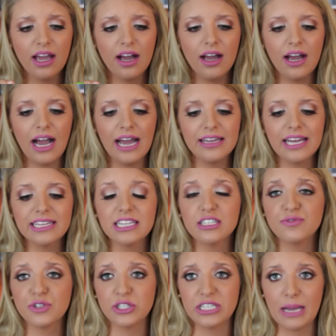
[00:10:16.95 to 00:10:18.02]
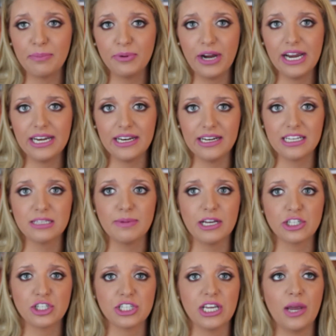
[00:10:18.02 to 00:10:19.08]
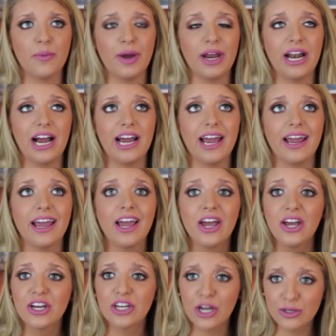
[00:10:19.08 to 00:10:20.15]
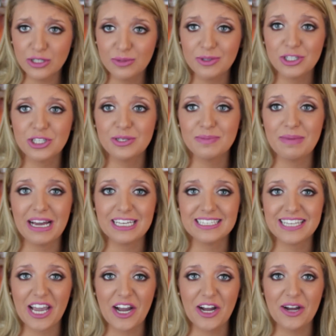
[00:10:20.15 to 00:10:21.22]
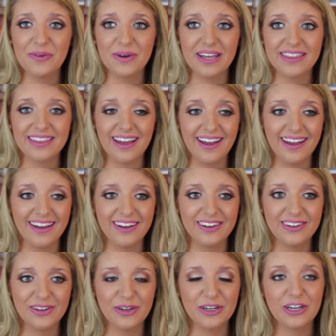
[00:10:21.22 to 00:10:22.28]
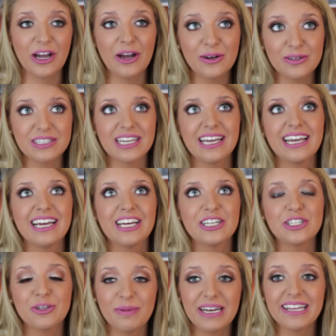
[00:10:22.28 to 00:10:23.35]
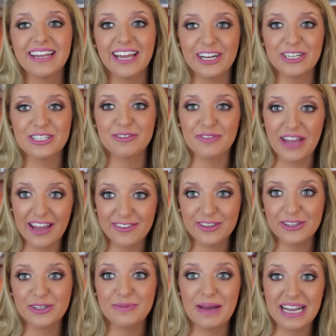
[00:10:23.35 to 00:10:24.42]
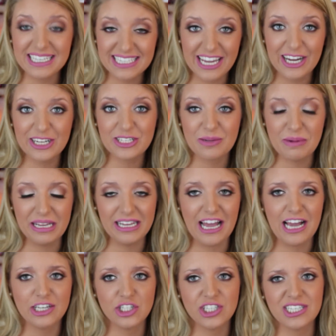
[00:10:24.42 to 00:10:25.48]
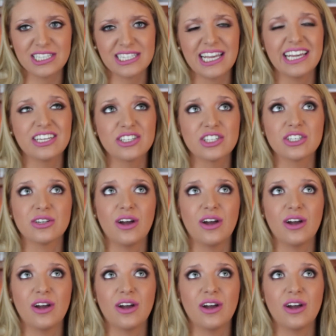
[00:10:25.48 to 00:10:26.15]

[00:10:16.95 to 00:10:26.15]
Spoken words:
I like this for separating, especially when I coat too much mascara with, or coat too many layers of other mascaras on my lashes, and it's like,